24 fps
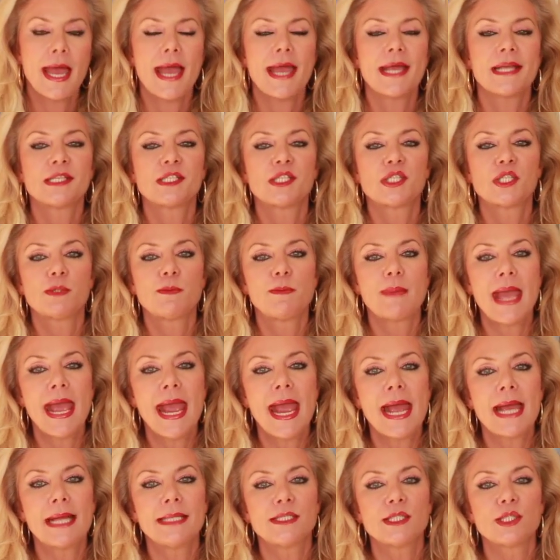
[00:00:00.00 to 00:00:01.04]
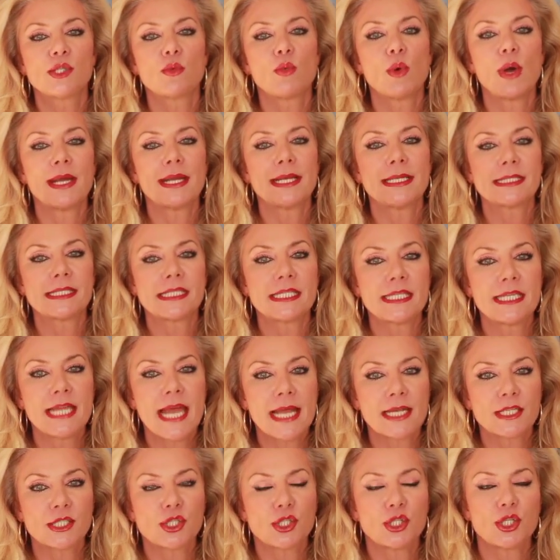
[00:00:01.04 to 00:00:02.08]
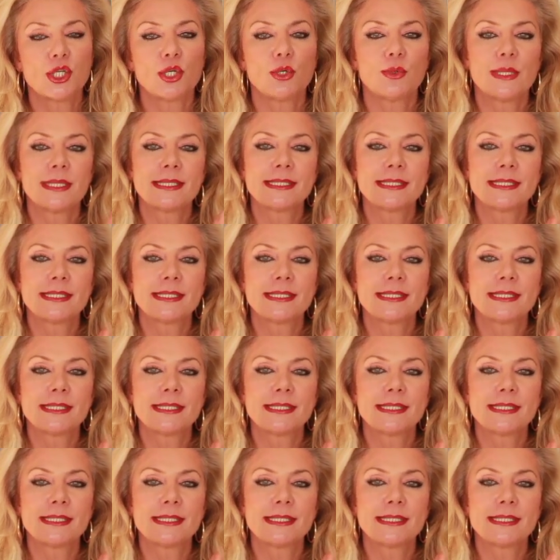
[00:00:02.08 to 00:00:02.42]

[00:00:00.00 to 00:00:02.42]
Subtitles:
expands what it's next to.